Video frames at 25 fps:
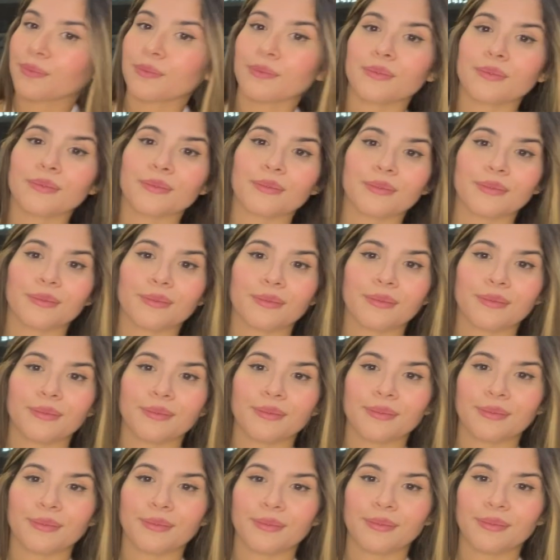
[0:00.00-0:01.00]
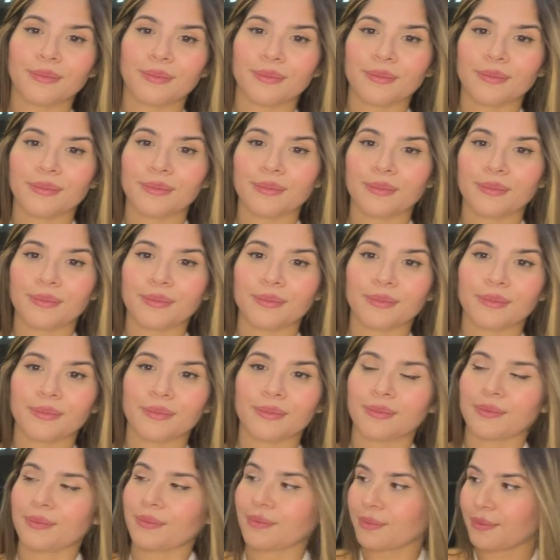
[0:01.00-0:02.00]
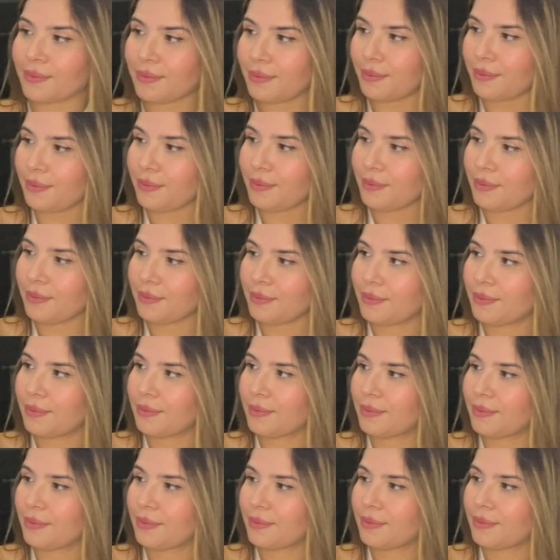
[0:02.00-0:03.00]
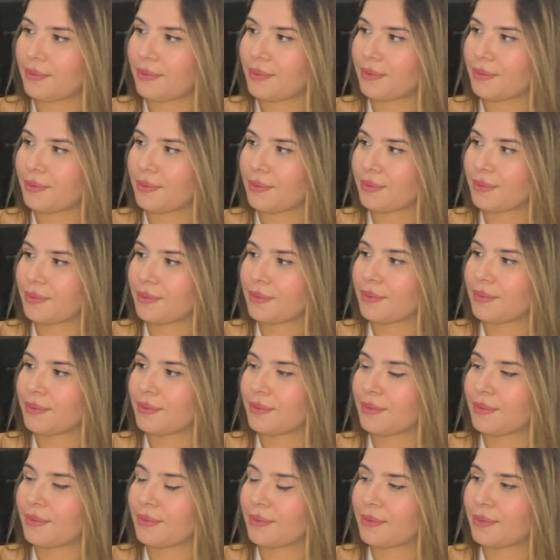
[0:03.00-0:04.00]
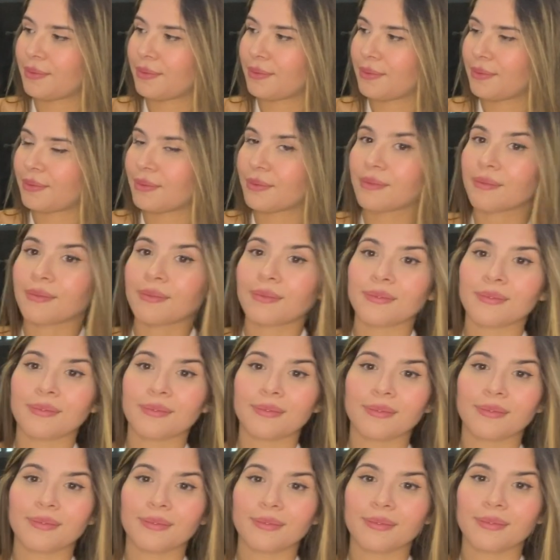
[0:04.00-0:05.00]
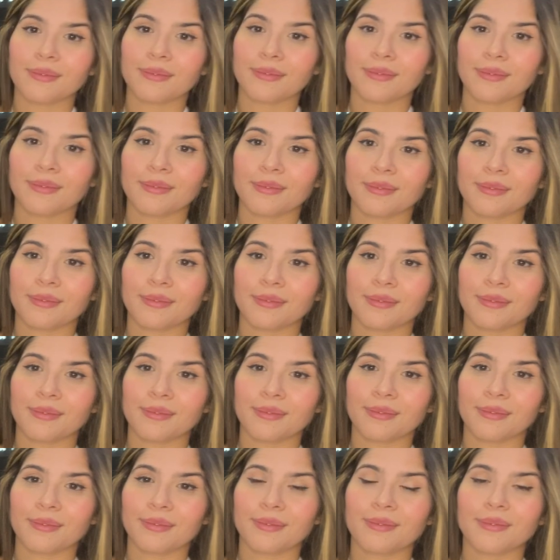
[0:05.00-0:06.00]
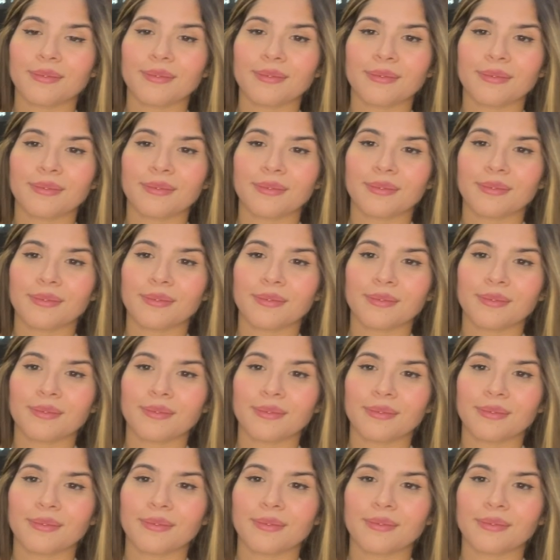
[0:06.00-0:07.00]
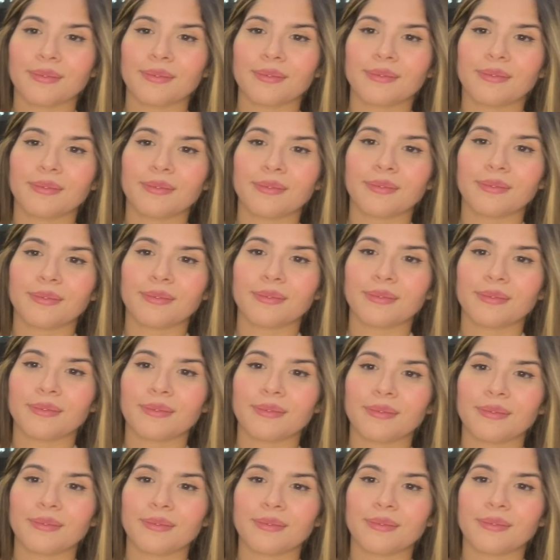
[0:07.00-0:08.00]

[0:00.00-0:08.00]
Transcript: The person shown says nothing.